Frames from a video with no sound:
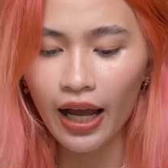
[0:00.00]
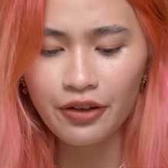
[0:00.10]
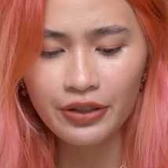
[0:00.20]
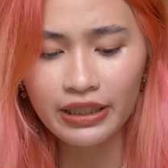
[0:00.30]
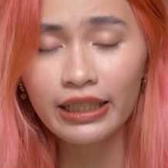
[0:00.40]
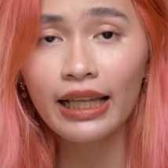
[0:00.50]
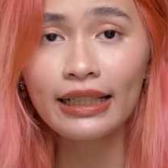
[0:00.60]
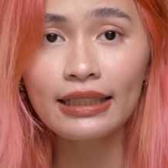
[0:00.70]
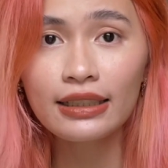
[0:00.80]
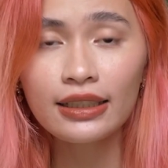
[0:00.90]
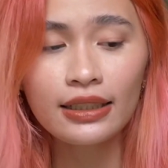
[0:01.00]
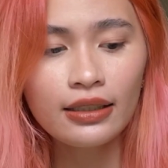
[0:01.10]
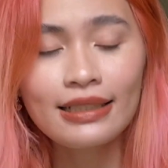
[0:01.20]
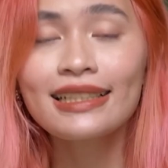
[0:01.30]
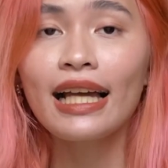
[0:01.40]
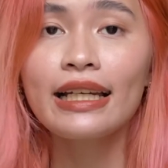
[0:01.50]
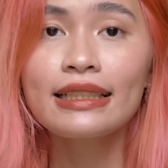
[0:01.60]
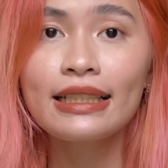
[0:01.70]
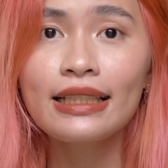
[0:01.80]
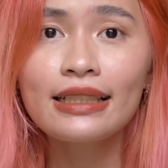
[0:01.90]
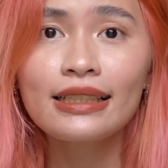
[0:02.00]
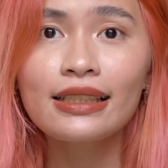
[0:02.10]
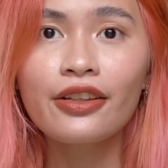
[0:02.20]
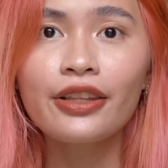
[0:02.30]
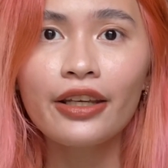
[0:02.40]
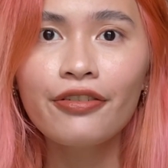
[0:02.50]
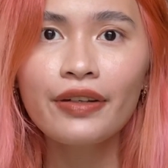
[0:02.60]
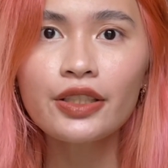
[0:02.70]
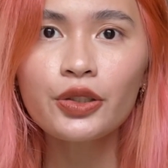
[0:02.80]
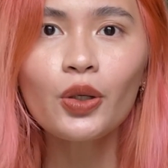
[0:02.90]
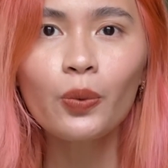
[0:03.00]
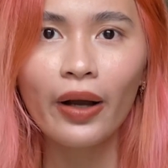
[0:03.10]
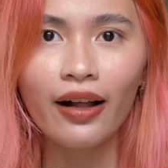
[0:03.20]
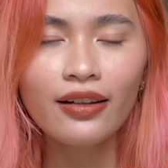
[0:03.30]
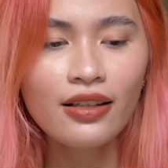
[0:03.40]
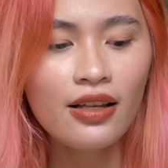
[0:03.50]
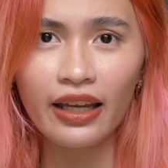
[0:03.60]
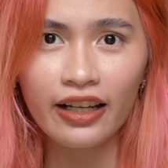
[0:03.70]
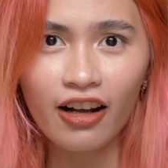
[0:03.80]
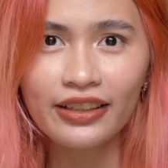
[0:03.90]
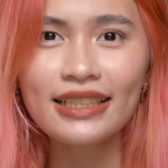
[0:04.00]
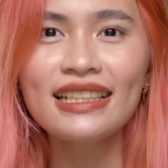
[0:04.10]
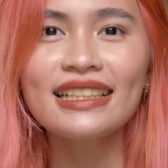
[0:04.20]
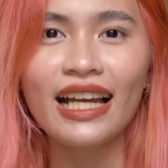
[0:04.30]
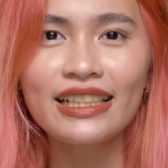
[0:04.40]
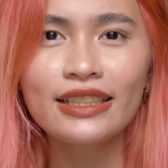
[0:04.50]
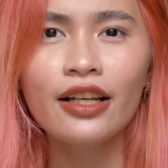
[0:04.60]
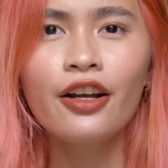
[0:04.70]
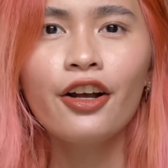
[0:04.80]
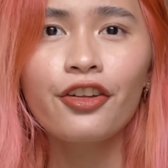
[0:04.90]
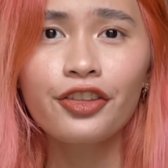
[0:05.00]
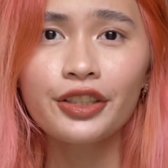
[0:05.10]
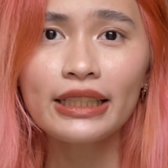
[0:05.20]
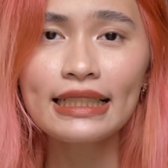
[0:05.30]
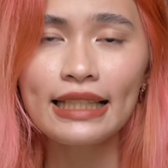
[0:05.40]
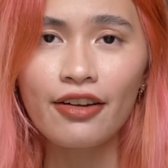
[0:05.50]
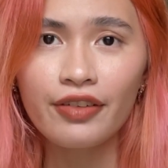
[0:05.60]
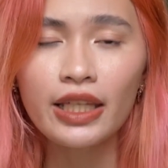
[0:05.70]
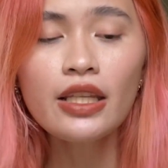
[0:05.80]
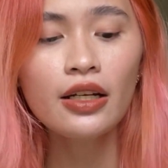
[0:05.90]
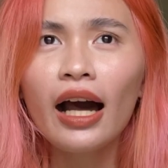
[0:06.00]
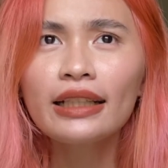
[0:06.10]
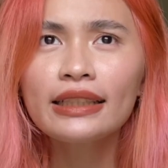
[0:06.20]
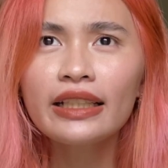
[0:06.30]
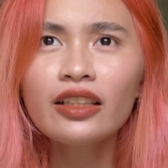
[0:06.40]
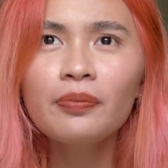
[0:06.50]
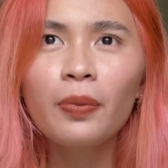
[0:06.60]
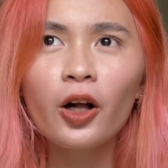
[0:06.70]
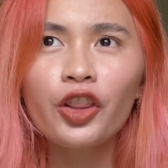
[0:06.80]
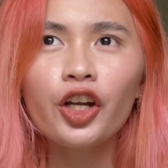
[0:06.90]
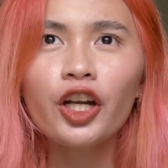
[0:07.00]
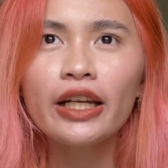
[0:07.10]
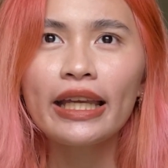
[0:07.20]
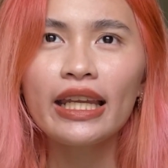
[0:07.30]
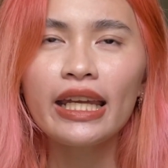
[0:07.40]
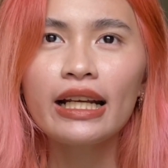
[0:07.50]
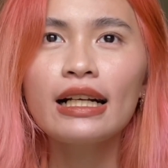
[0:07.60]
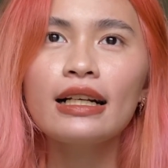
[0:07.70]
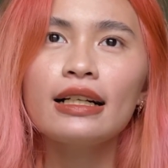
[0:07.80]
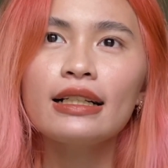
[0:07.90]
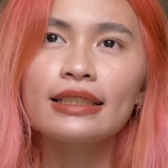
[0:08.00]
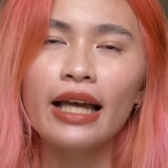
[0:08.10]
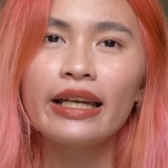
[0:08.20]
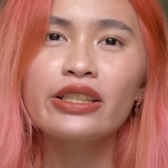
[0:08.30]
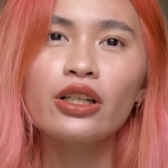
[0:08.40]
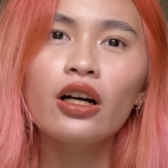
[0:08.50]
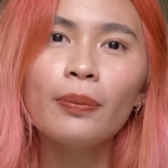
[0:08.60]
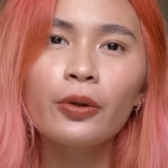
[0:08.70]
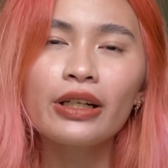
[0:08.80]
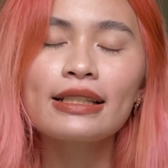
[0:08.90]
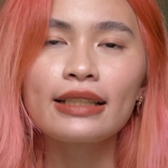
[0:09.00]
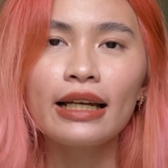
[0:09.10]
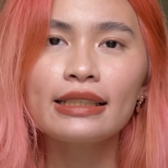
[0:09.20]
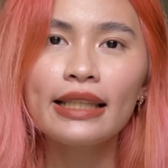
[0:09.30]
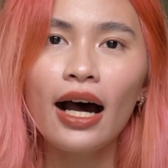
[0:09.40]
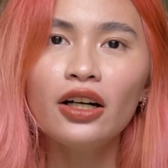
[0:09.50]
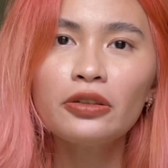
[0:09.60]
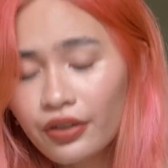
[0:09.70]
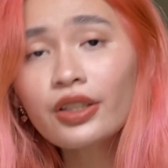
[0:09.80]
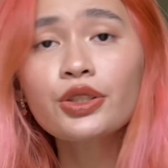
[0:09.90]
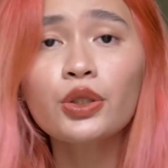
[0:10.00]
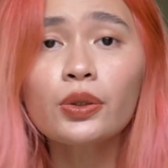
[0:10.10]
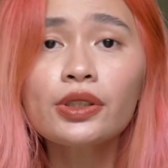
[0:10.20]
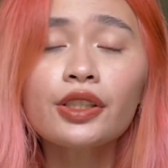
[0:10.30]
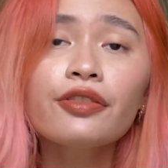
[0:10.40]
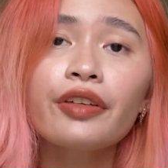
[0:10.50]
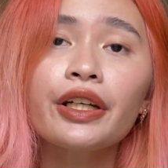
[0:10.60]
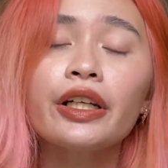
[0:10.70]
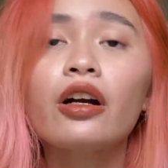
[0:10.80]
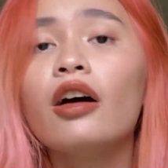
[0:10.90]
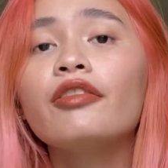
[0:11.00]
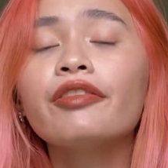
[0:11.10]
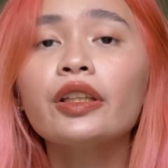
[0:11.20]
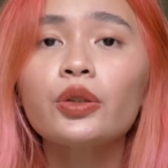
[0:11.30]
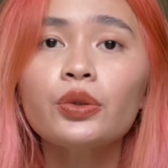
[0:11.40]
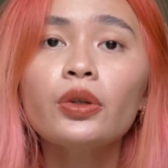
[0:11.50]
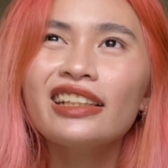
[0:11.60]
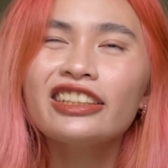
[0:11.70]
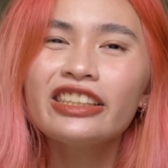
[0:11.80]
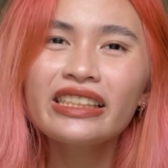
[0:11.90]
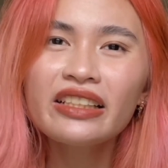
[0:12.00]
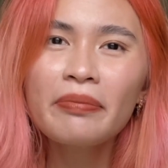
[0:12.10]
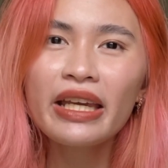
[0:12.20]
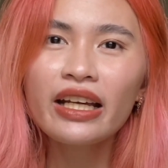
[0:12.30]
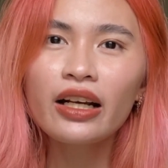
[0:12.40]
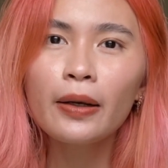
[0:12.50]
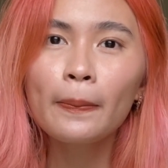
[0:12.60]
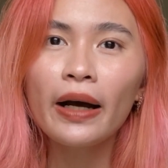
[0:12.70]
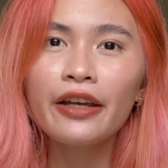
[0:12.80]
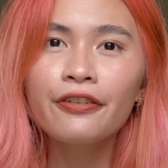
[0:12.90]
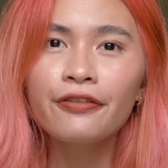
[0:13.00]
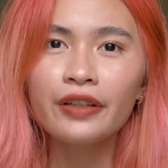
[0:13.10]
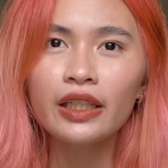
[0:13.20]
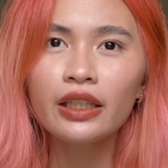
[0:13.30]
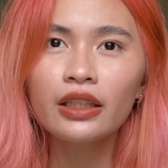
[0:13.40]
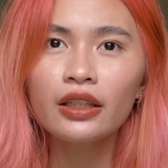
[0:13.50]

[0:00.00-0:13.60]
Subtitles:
I really like the sizes. They fit so well. I got this in size 37. I didn't bother getting a size up or a size down. The soles are very comfy too. It doesn't make my feet